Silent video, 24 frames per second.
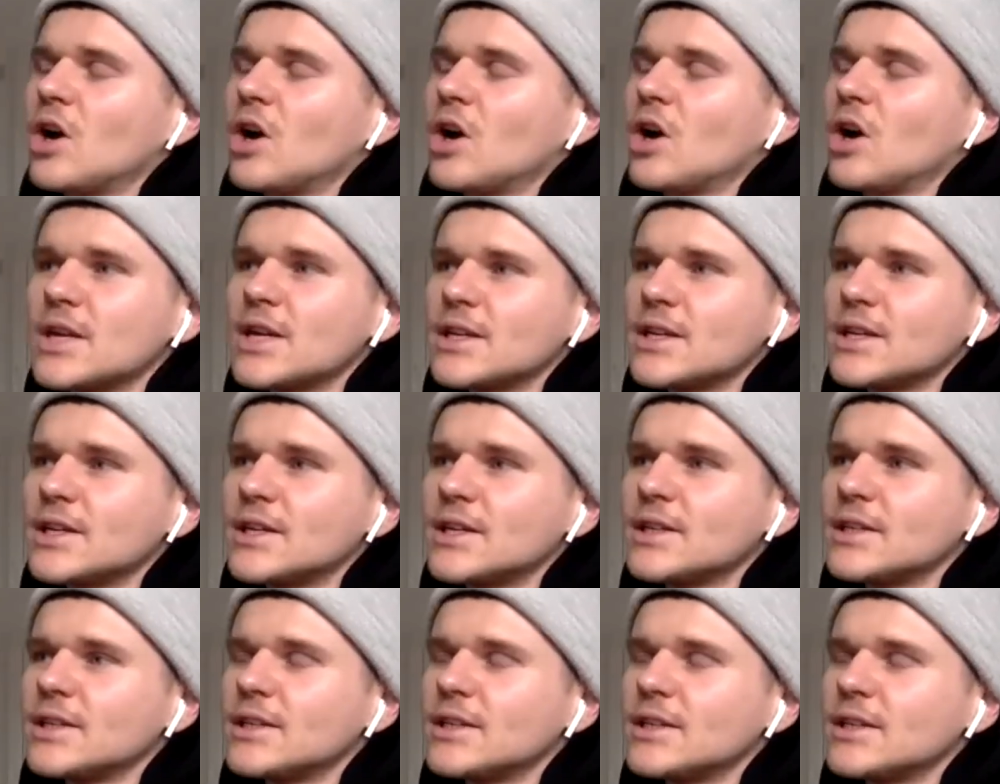
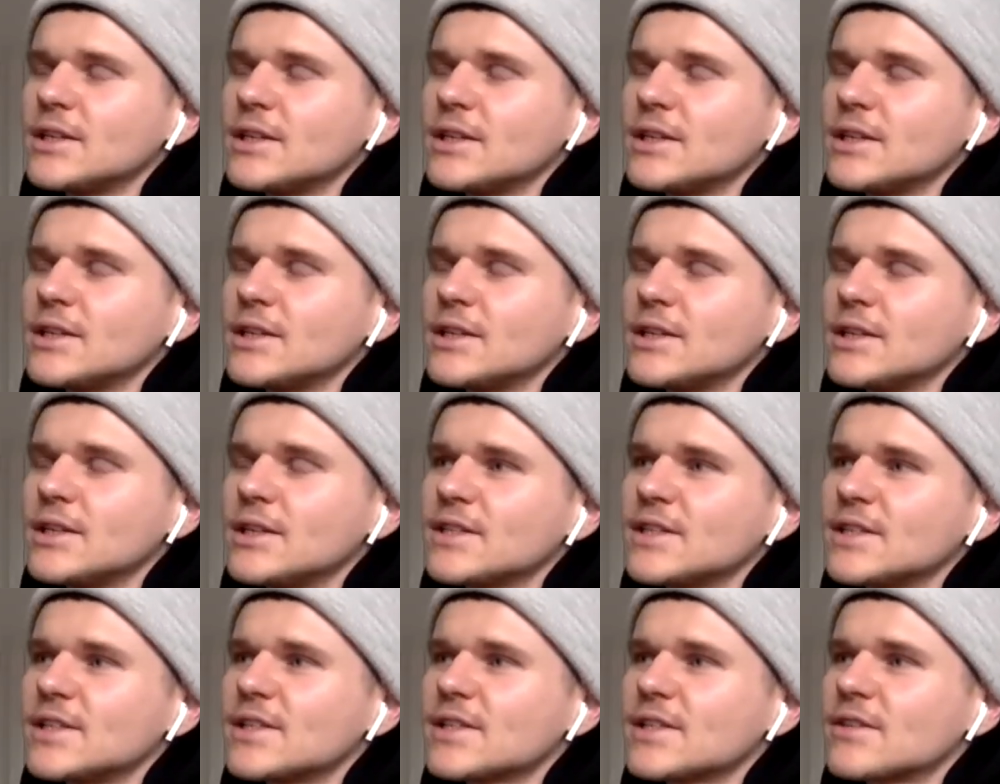I
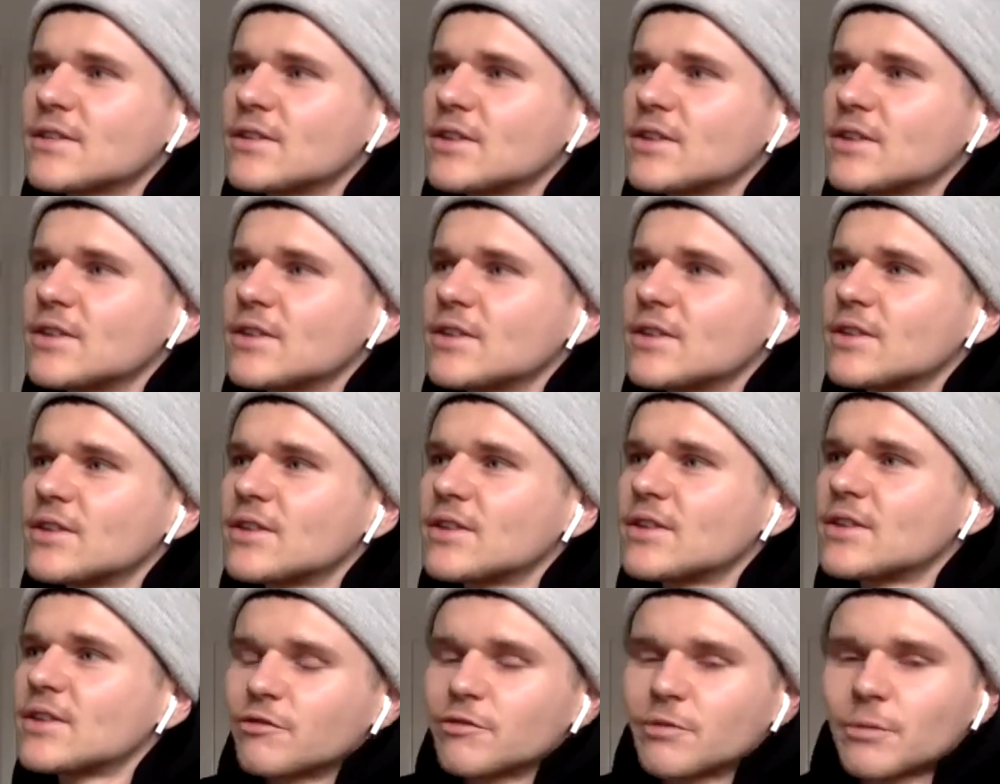did the
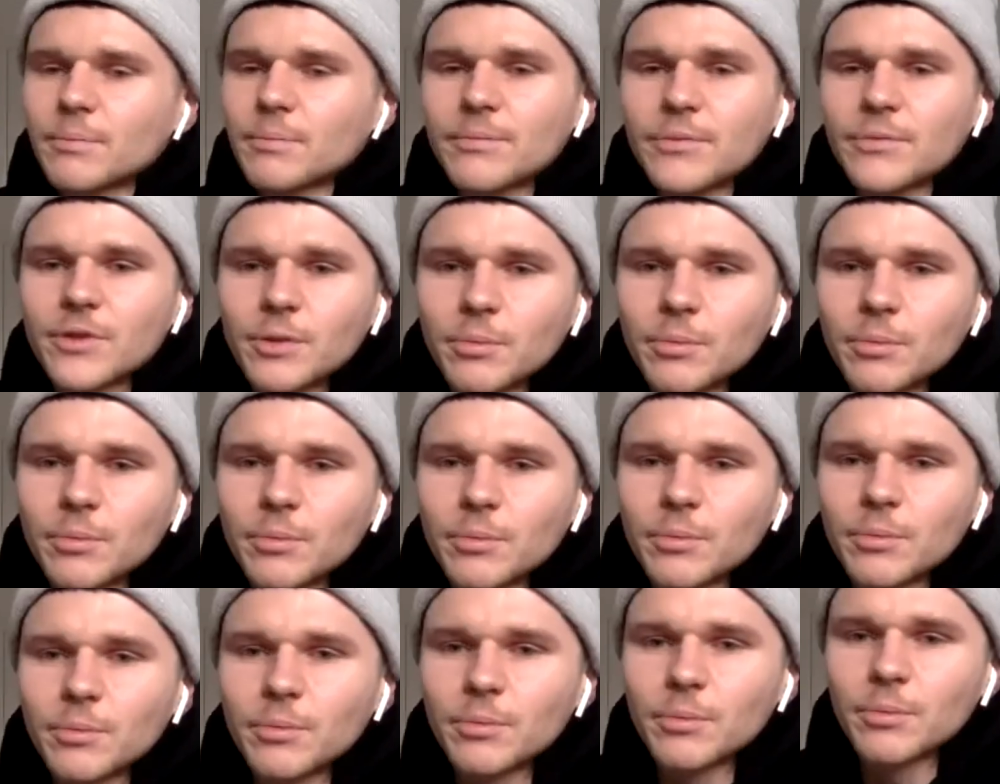kind of
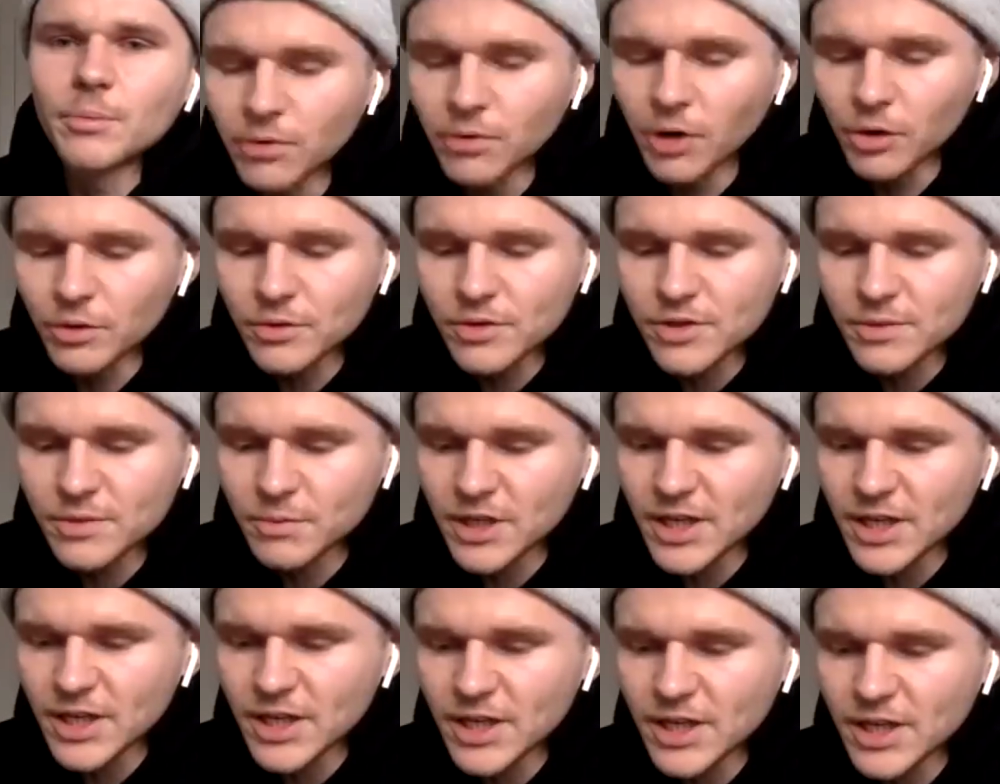the bro
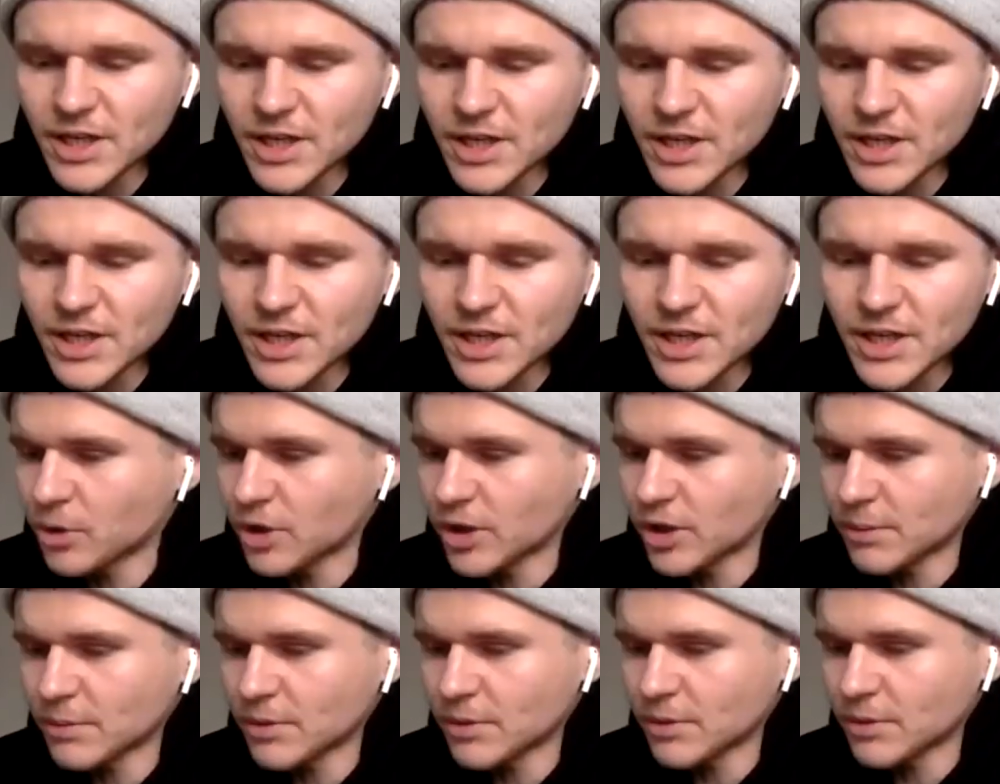split, the
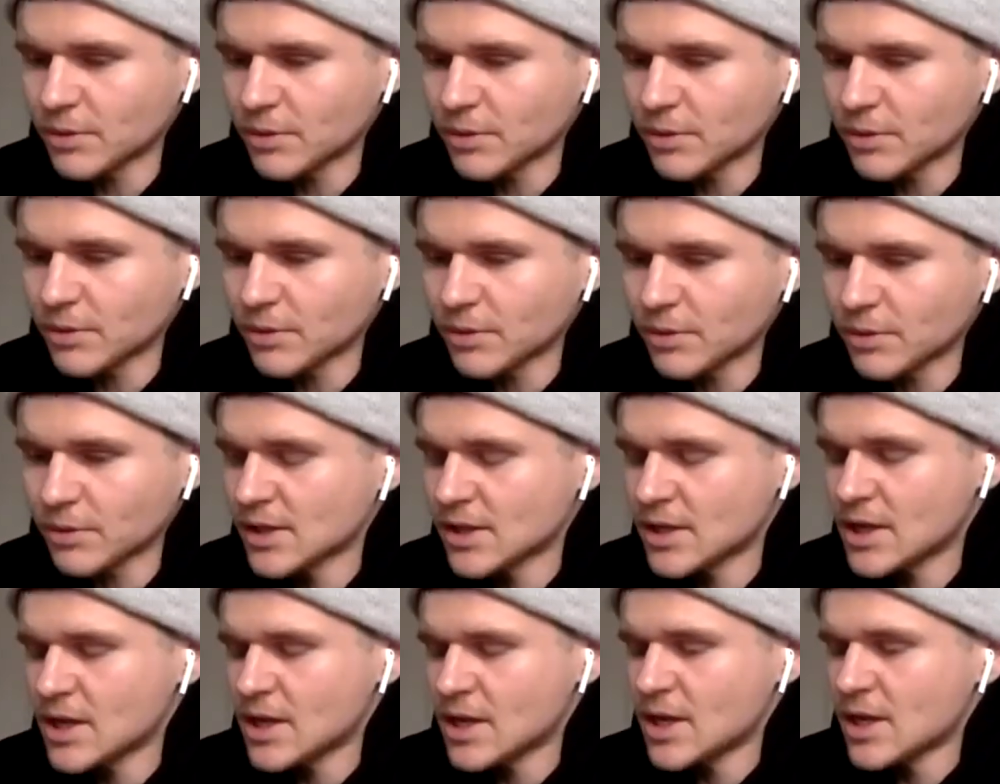bodybuilding
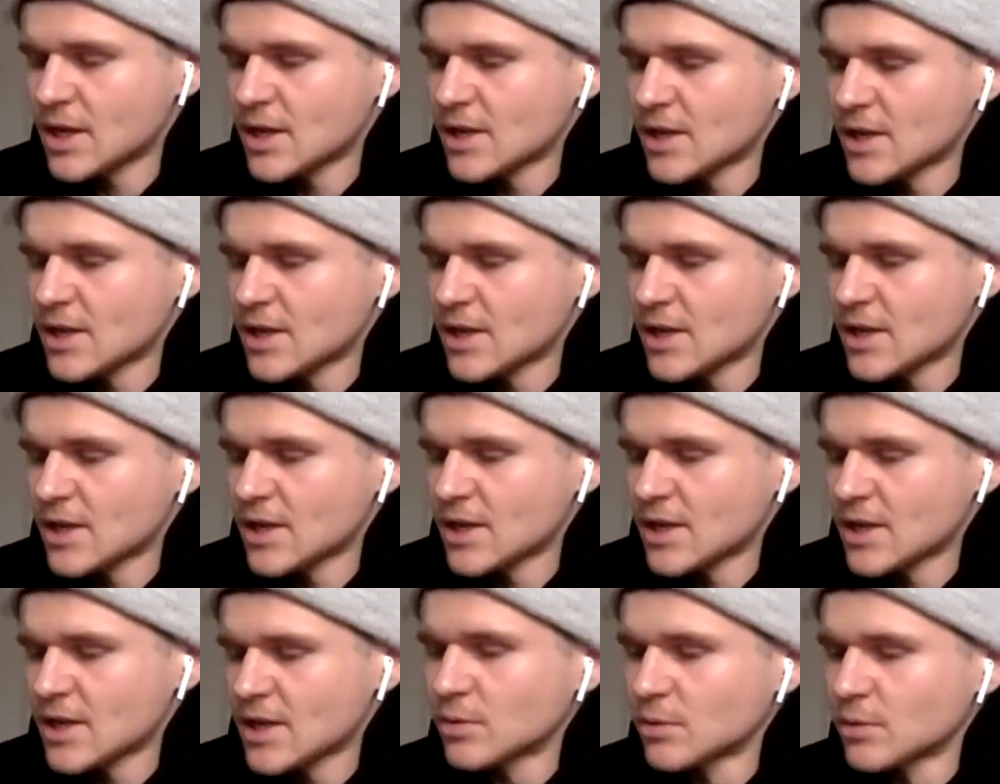
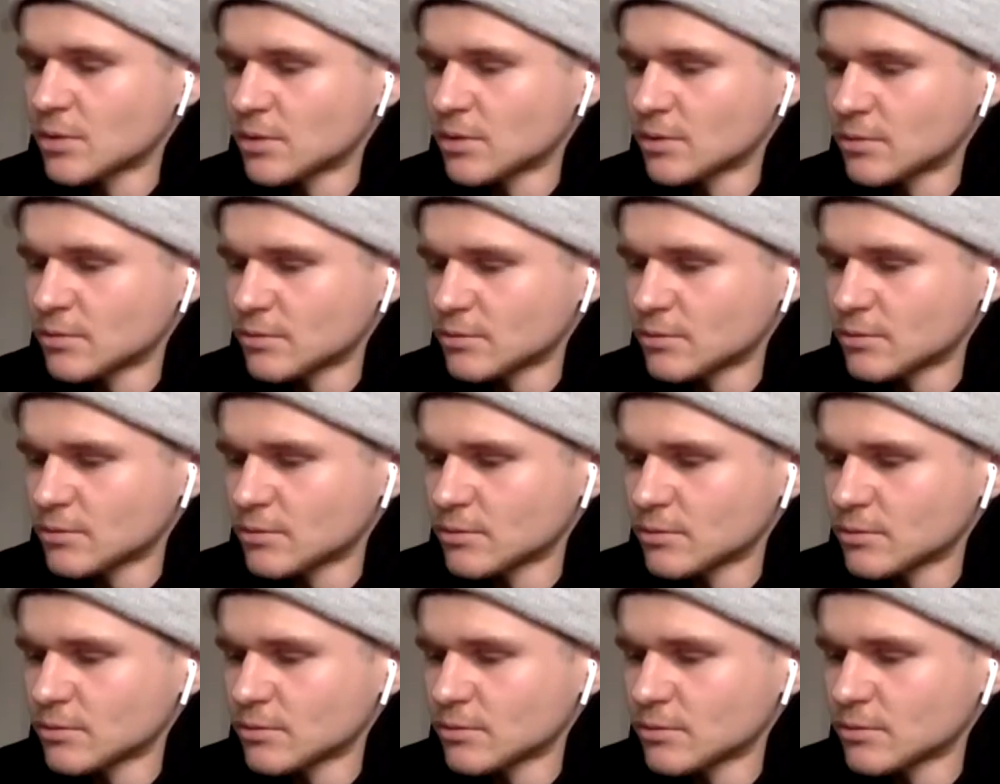style
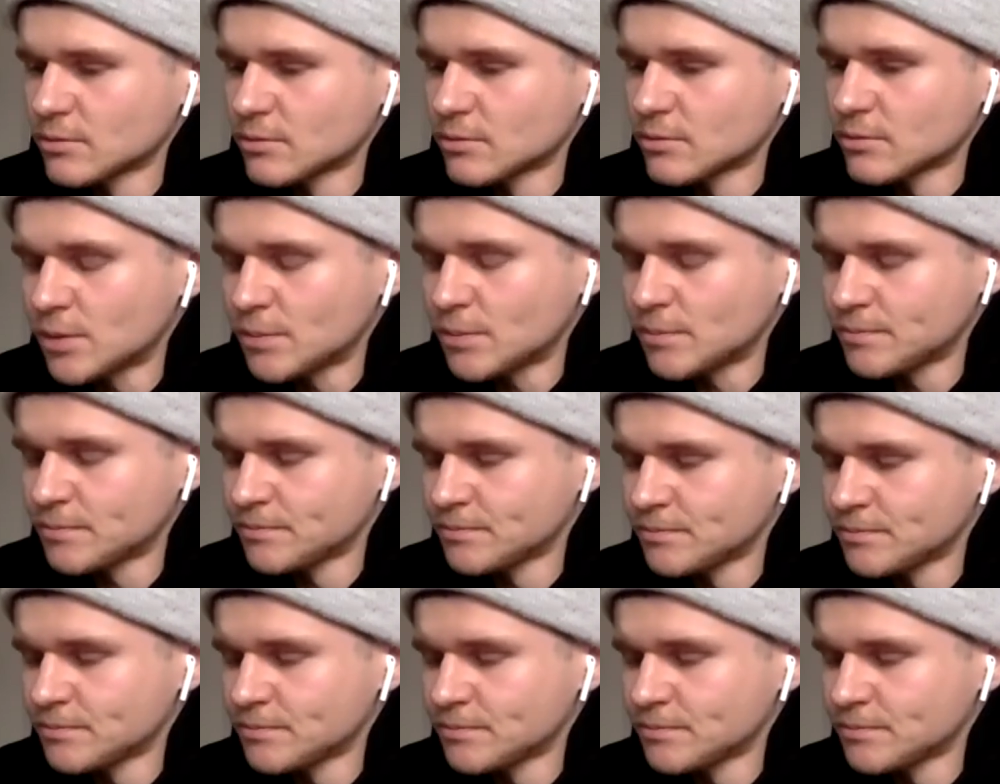for